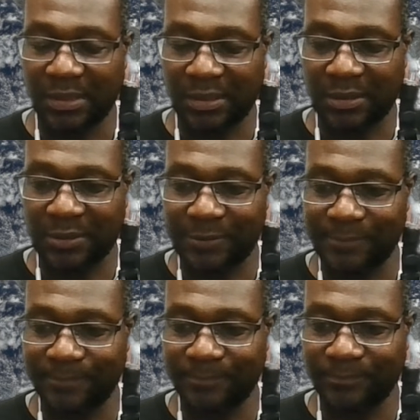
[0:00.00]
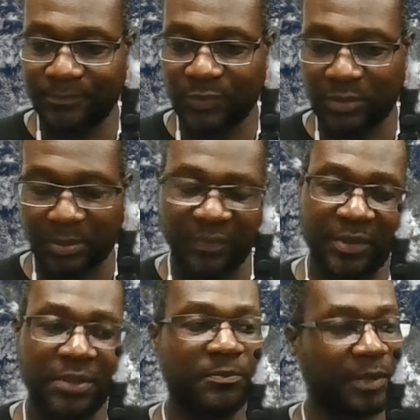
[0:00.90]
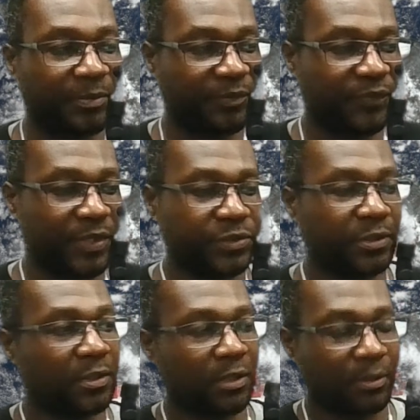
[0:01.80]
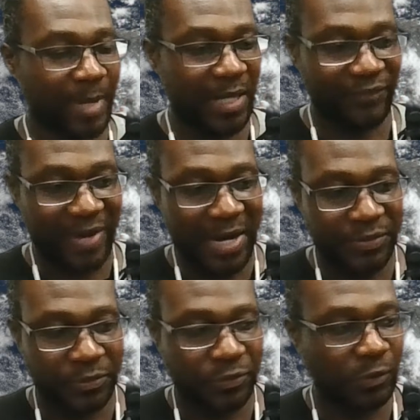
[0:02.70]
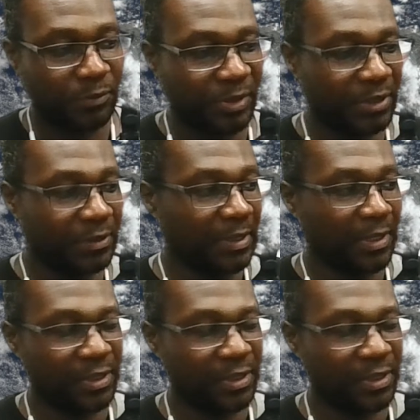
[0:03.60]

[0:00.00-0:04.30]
my professor or my advisor told me